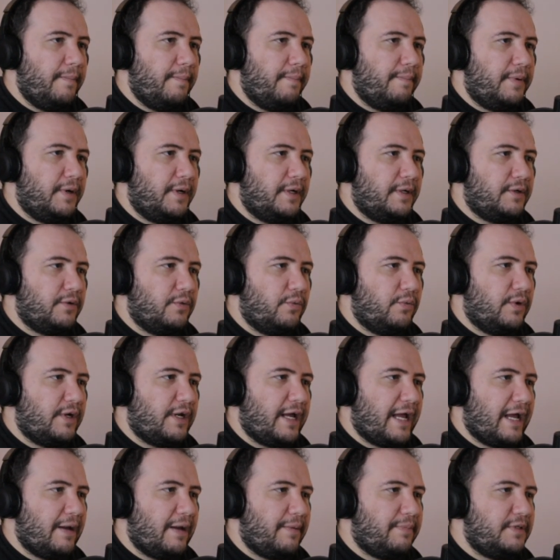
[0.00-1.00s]
But what
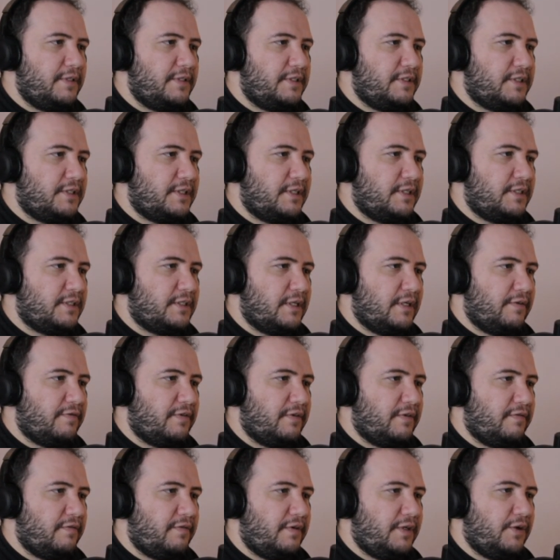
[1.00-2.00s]
happens is, if
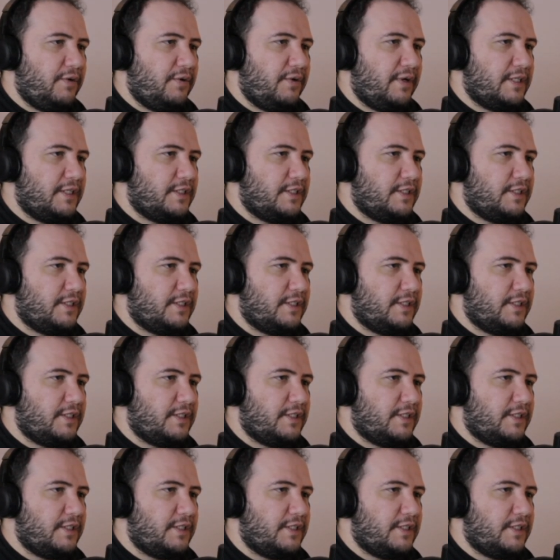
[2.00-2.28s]
the video gets